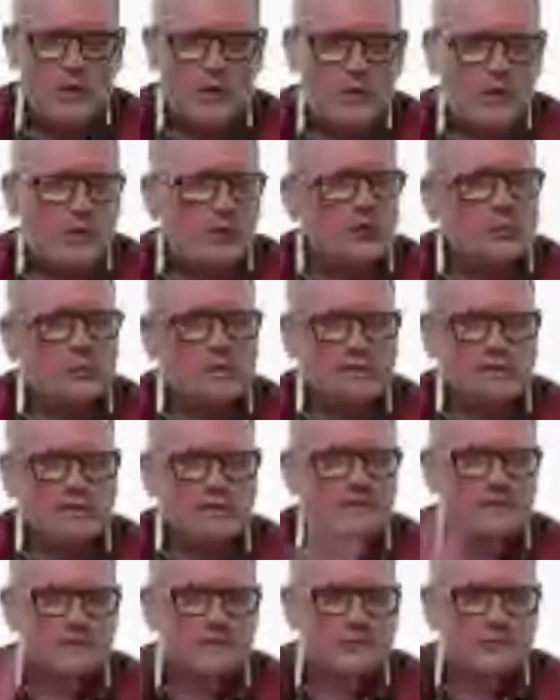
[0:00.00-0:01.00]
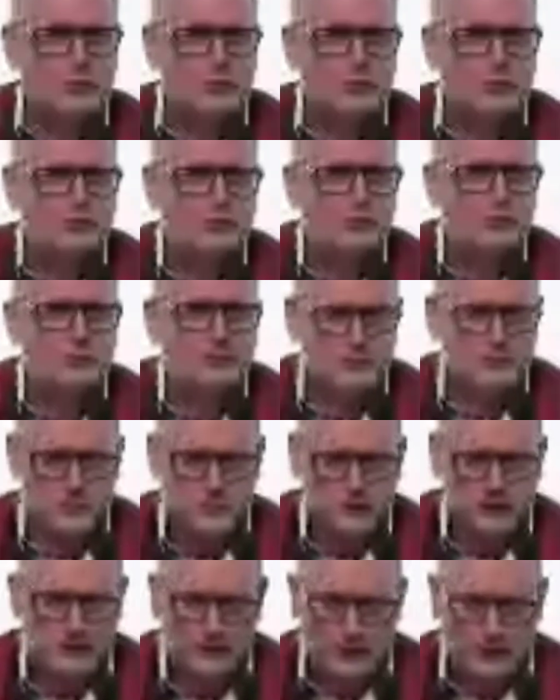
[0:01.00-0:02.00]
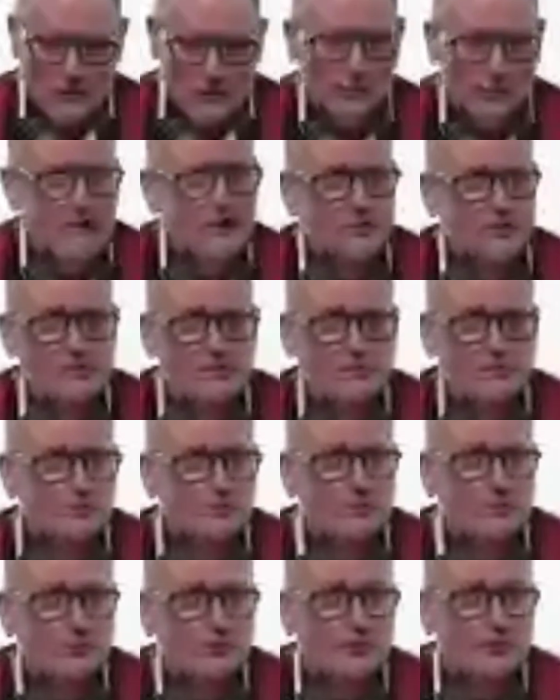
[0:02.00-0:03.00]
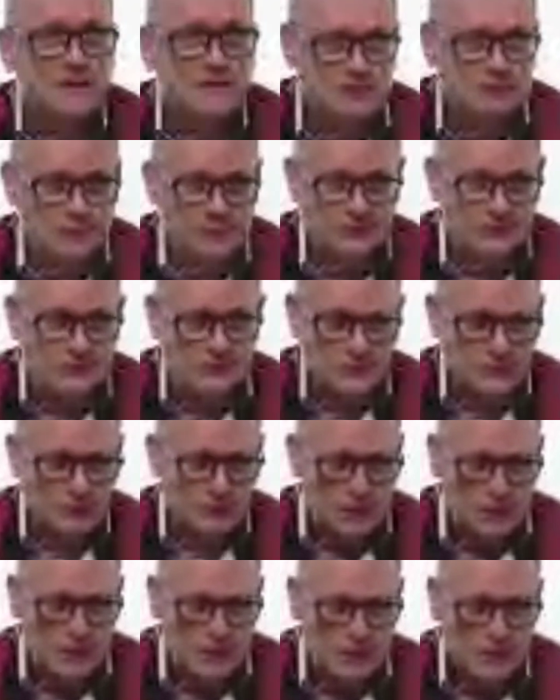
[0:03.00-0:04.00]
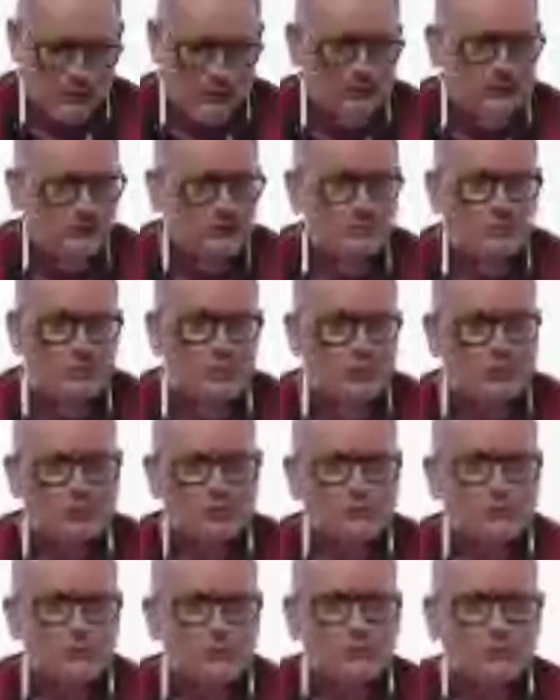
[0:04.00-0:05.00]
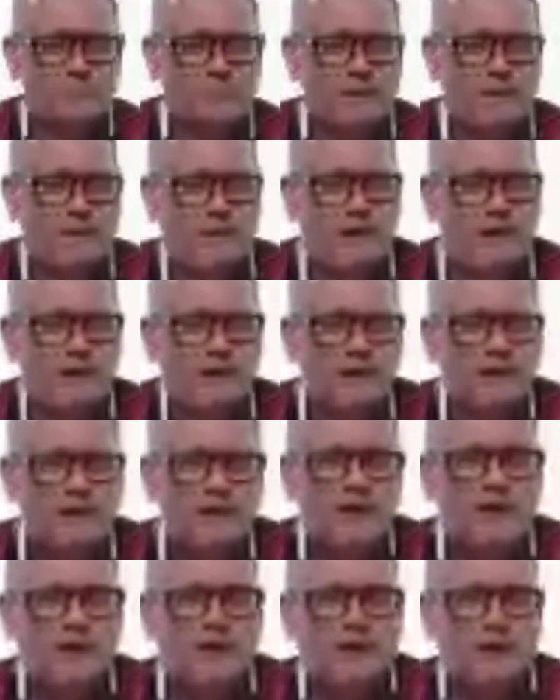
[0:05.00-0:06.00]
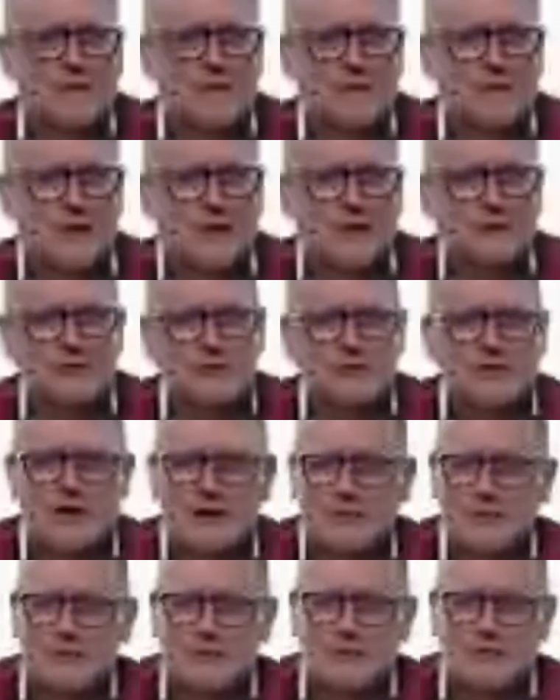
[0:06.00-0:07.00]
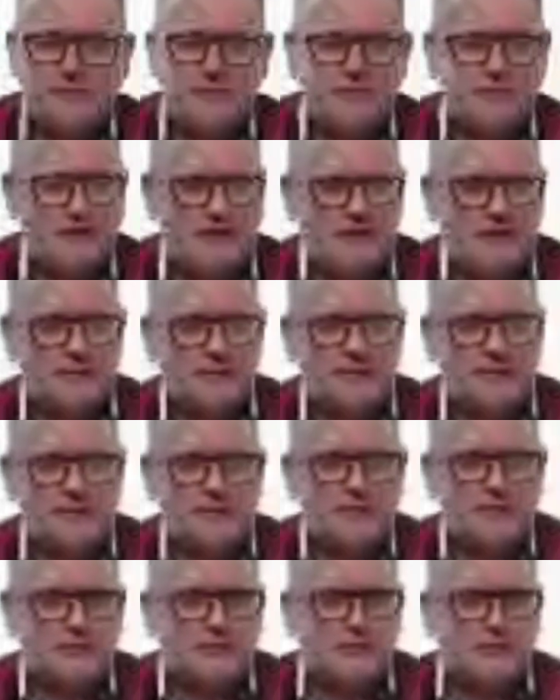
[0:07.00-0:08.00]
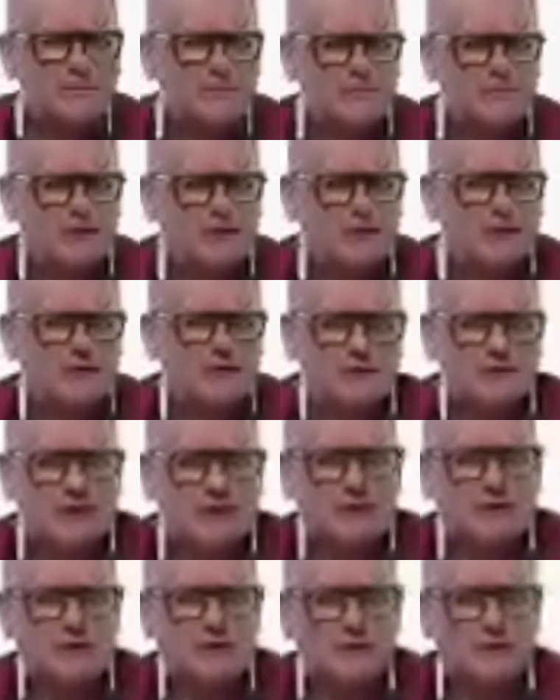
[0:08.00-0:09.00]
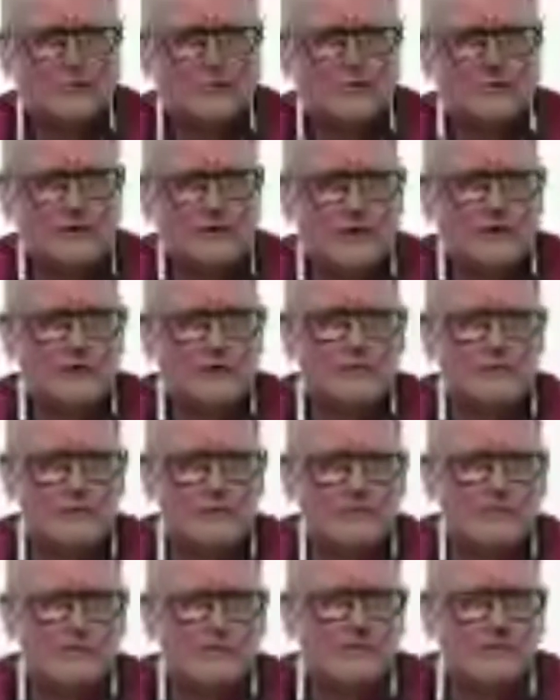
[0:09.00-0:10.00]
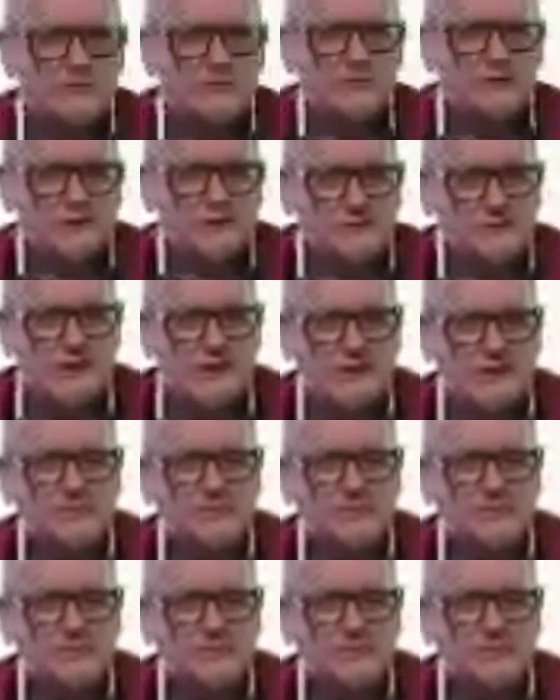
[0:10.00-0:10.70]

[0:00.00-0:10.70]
all over in Eastern Europe. So we went really Russia, Ukraine, we went to Hungary, to Poland, to Romania. And after a couple of years, I had a team from around 330,000 members in my